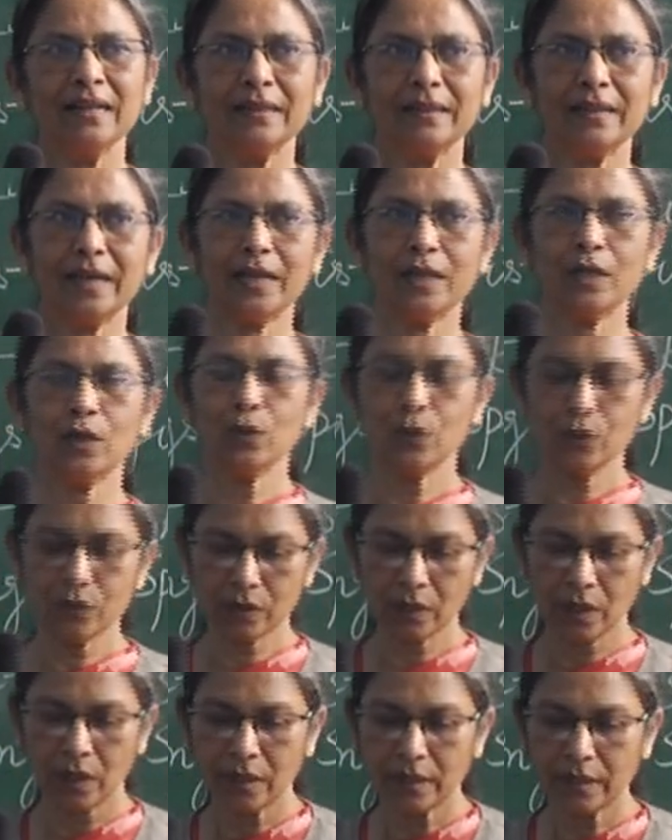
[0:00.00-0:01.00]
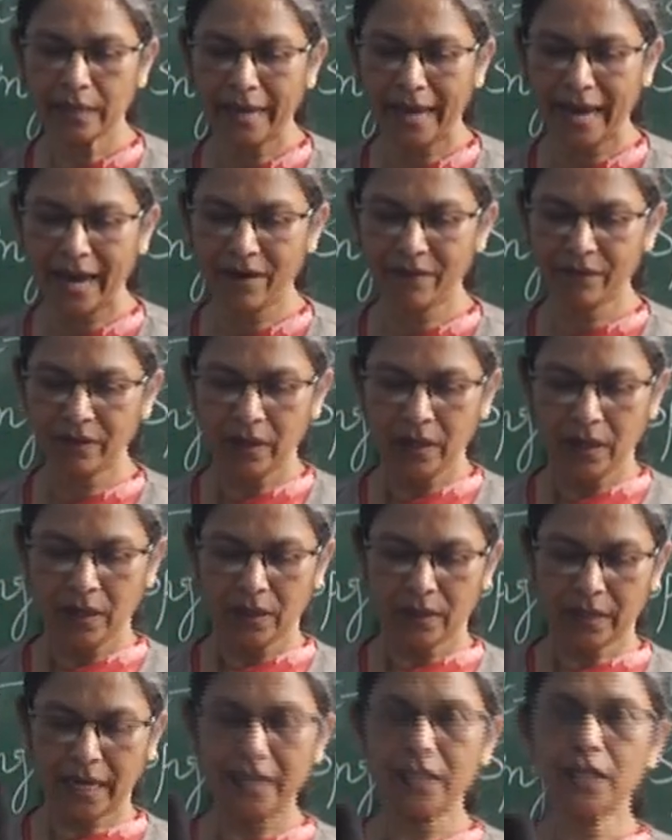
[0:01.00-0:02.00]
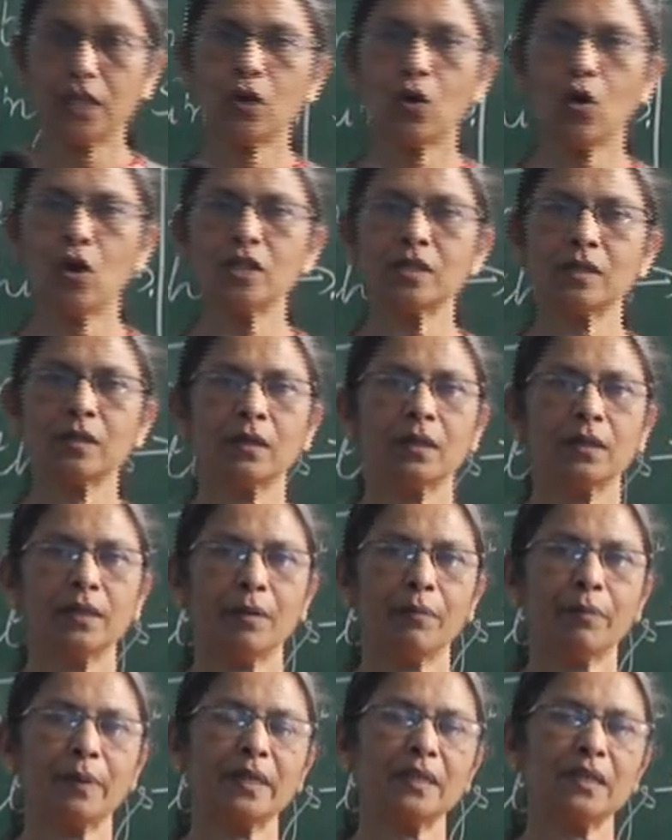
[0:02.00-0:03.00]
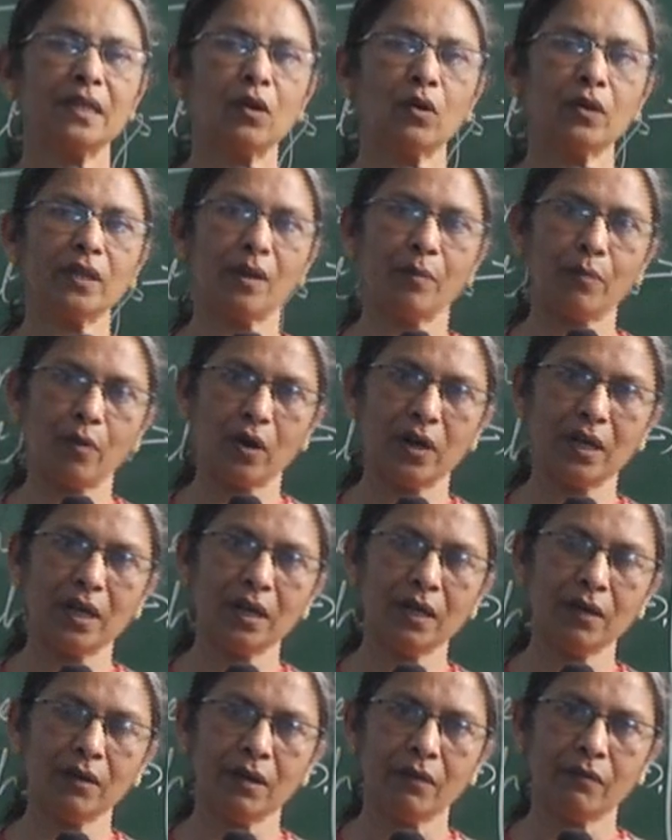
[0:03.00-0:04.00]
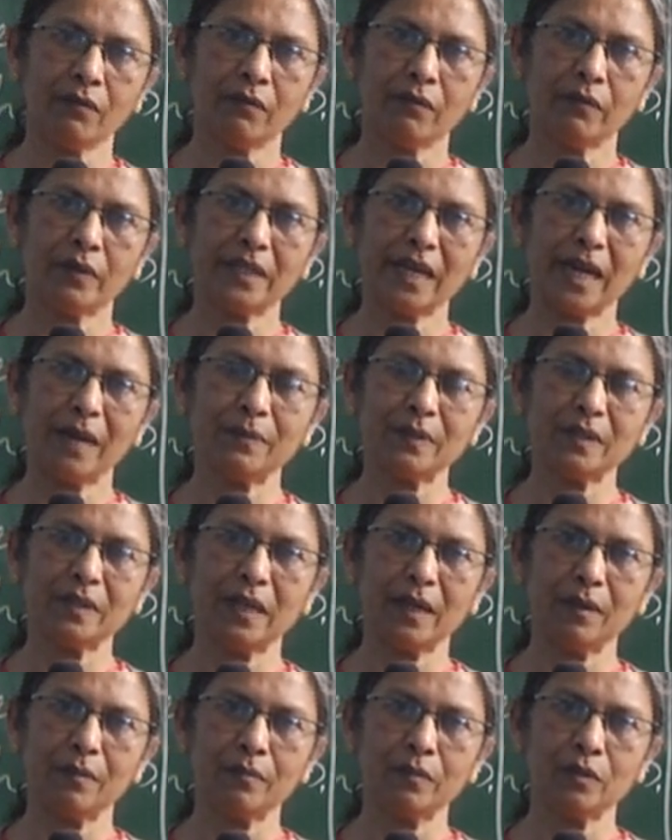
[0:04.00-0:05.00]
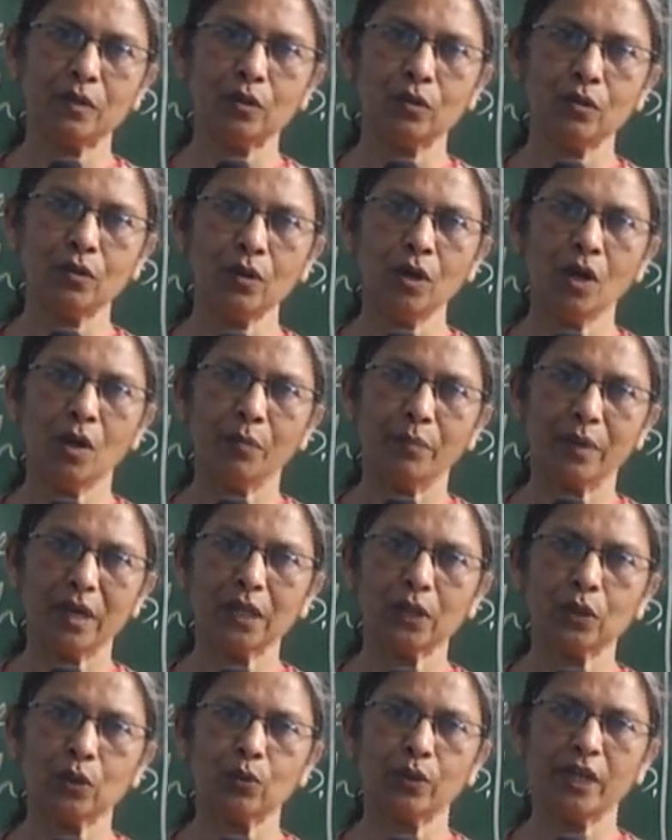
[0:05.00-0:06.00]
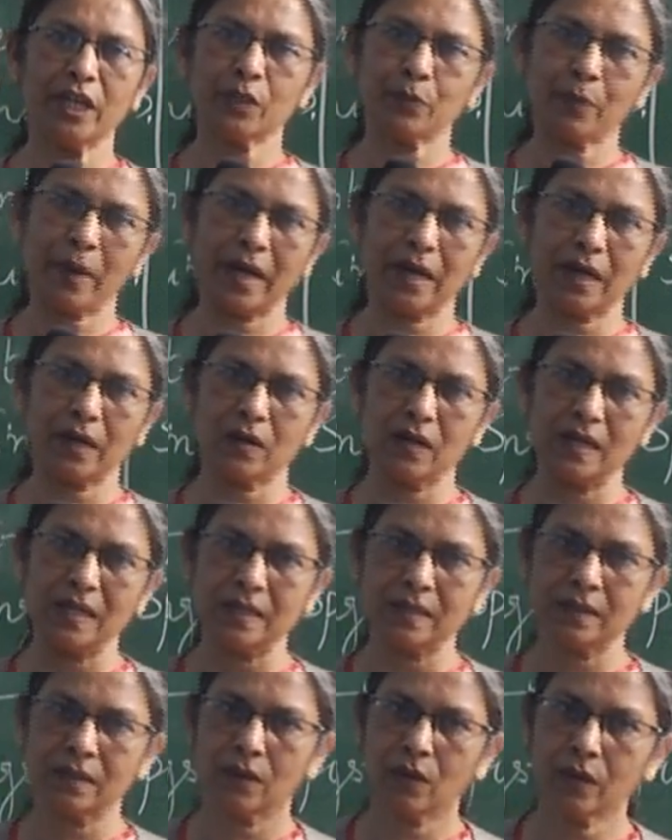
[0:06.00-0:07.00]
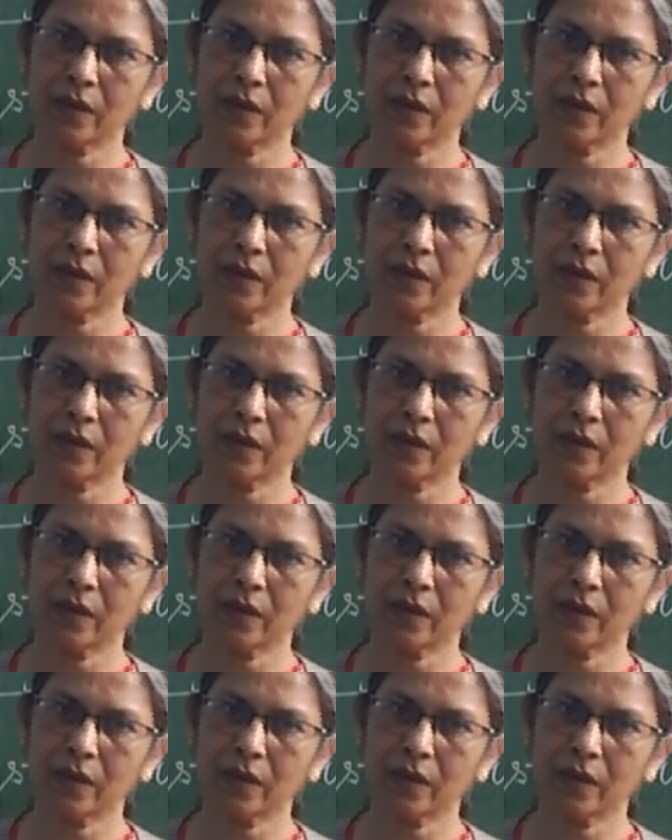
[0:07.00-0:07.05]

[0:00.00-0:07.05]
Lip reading: They have tiny holes they present on their body, which helps them to breathe through their spiracles.